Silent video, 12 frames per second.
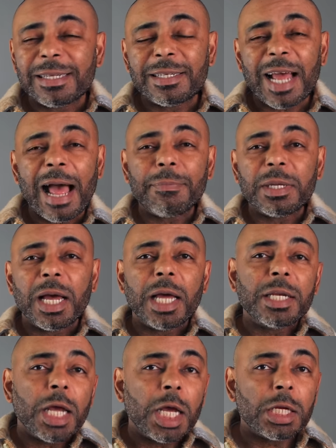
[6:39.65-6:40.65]
the job
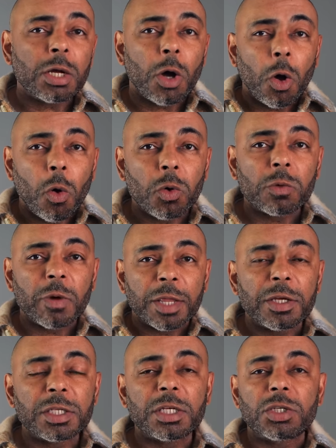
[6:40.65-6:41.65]
done in cold
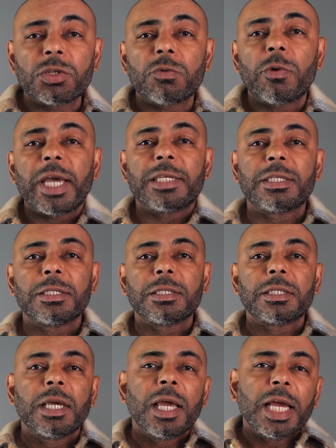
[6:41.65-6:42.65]
weather
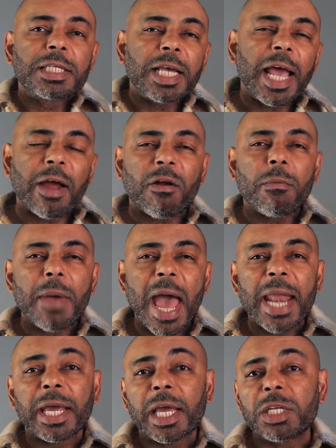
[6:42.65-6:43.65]
situations. It's
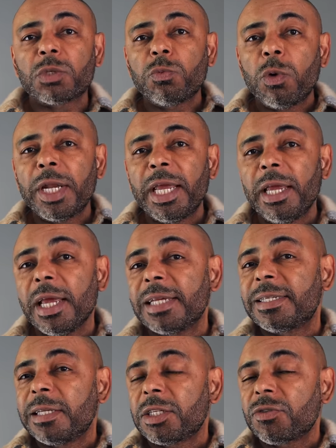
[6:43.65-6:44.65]
aromatic, it's woody,
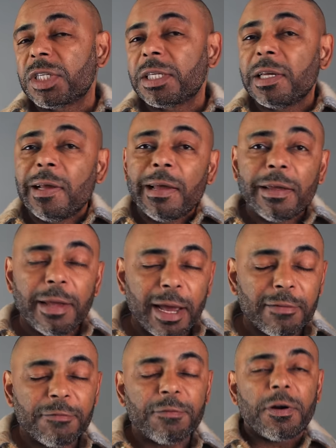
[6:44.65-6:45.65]
it's citrusy,
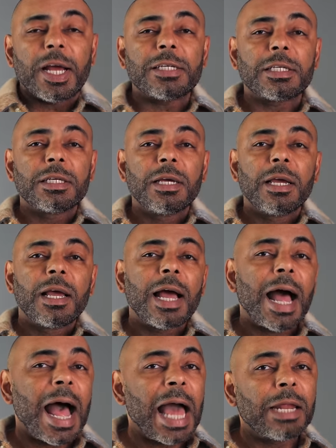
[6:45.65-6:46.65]
yet fresh.
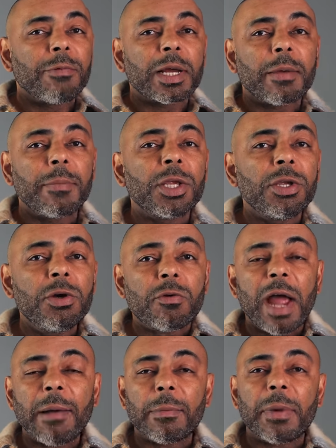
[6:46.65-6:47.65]
I highly recommend you
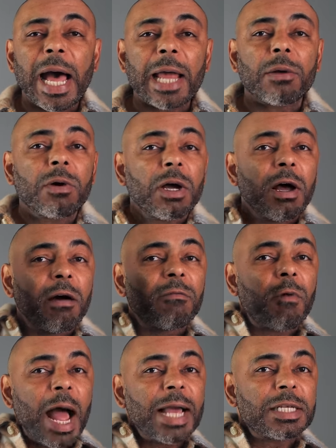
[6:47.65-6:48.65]
grab a bottle of
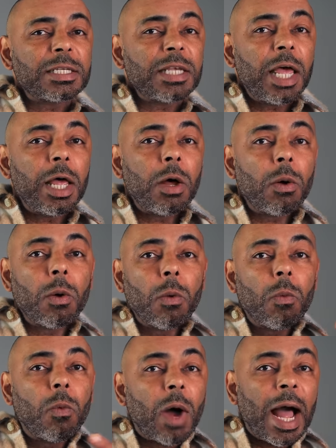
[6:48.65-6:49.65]
YSL
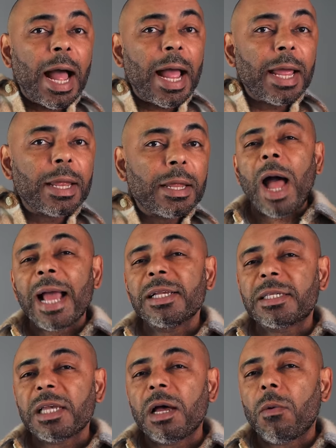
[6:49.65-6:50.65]
Y.
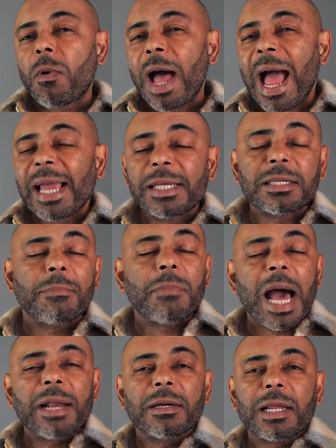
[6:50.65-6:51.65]
YSL Y is a
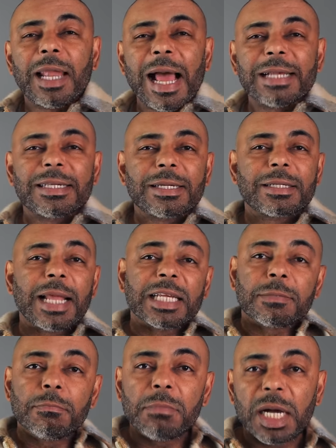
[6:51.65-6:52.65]
modern classic
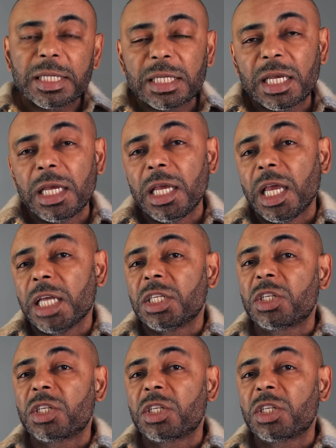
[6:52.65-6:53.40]
that's musky, it's